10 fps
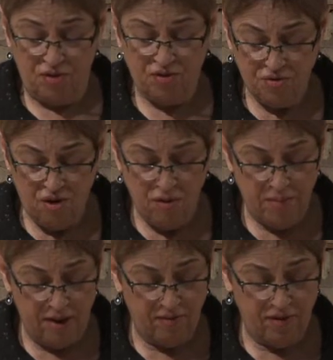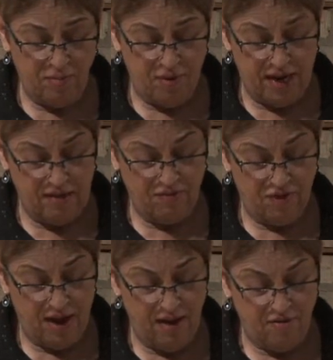throw him out of the brain
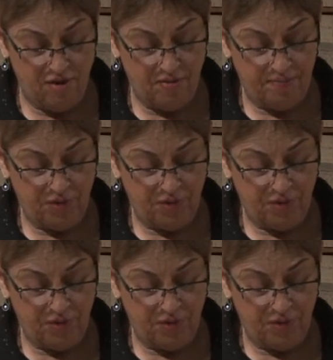forever.